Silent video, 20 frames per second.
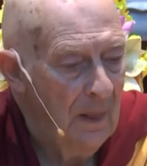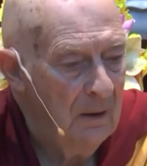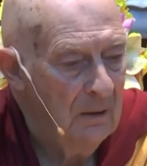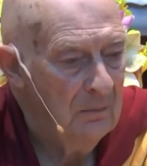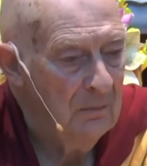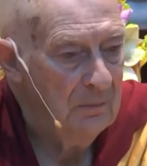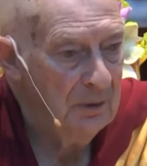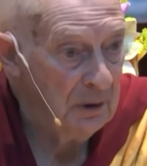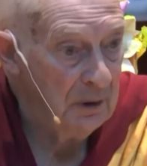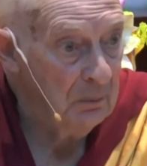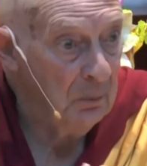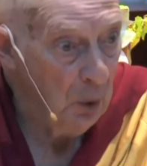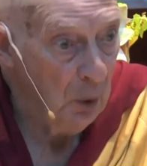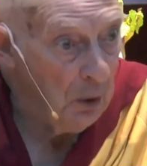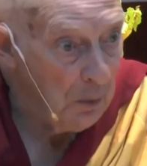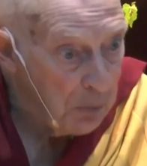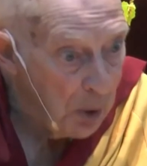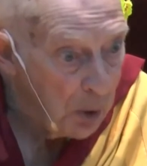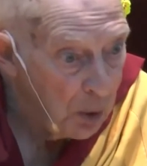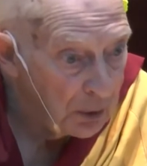be more
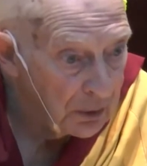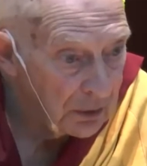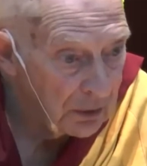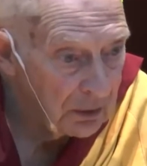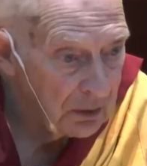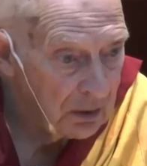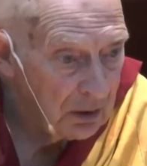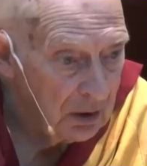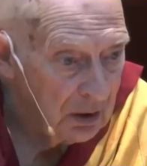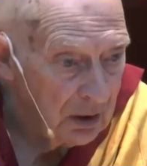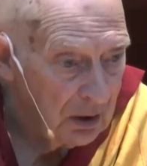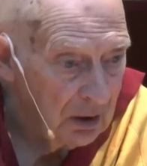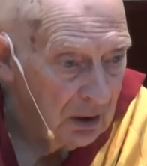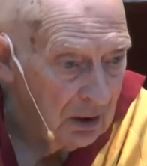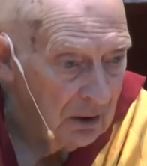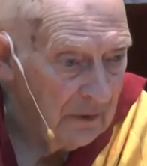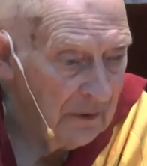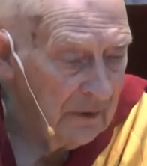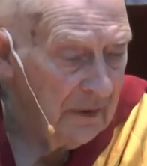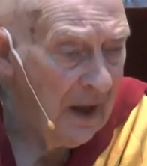important
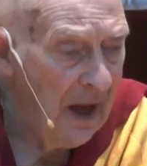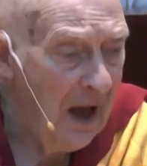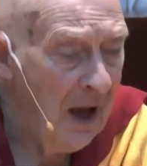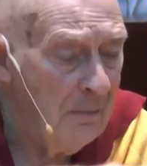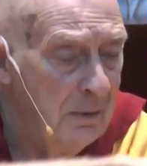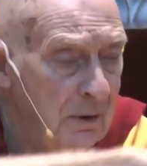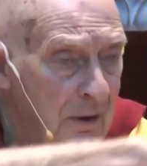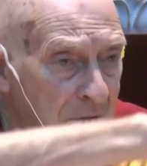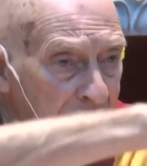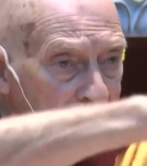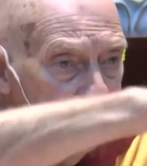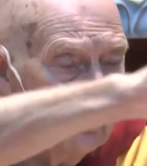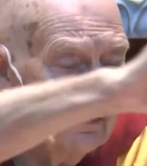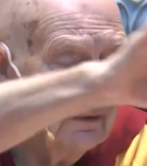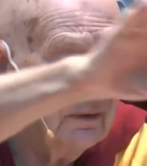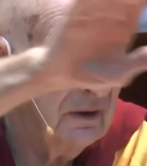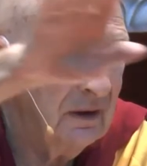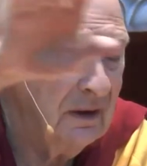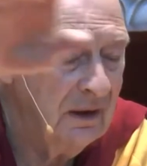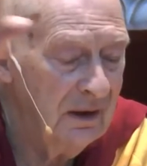than the happiness of
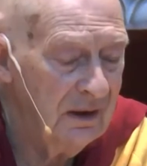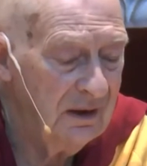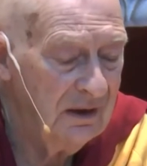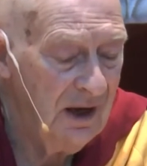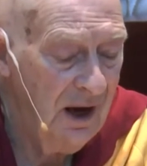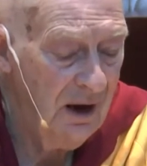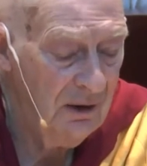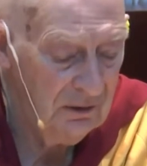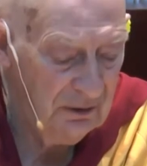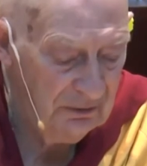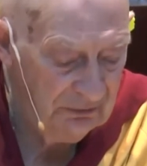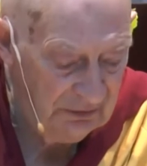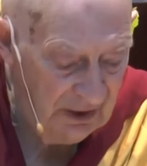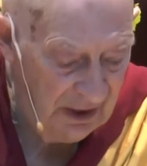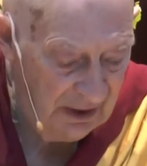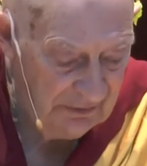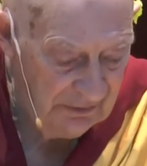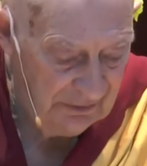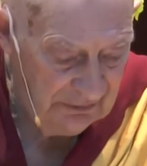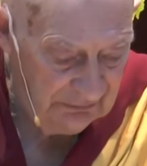countless
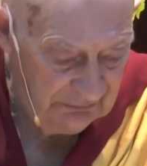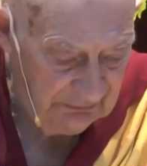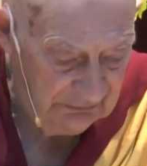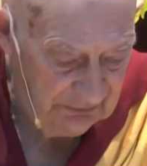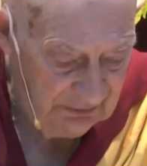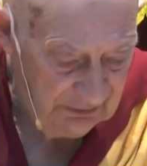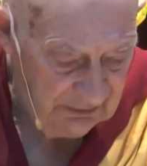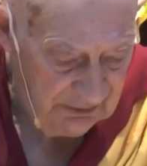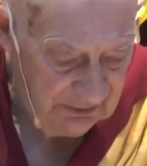others?